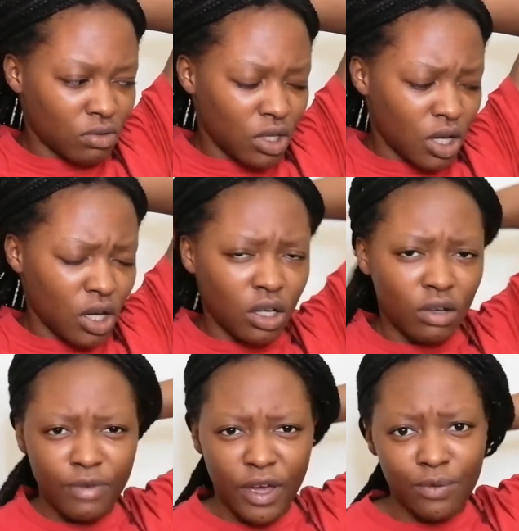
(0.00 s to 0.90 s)
Yeah,
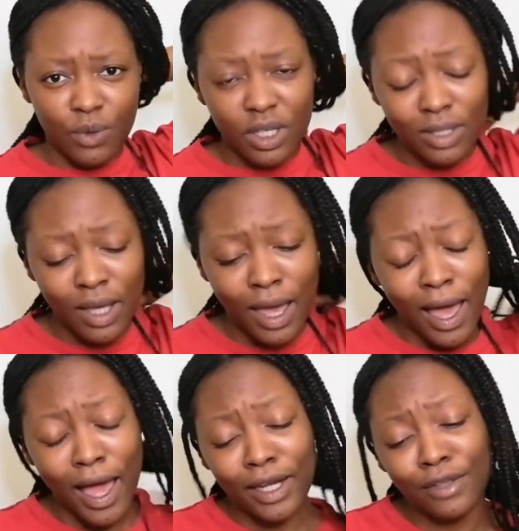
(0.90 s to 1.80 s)
5 weeks.
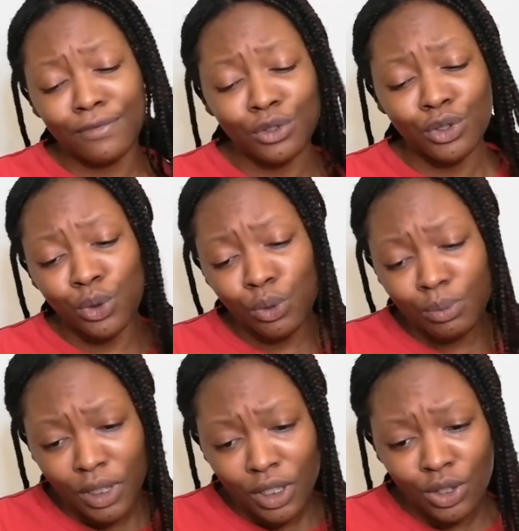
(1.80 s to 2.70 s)
And if you know
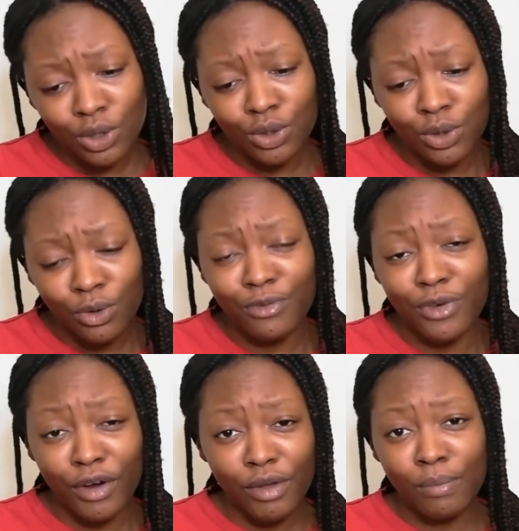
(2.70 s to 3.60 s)
me, you know
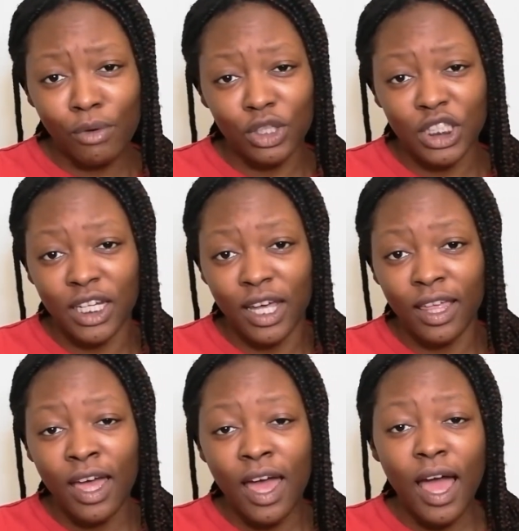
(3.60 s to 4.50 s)
very much that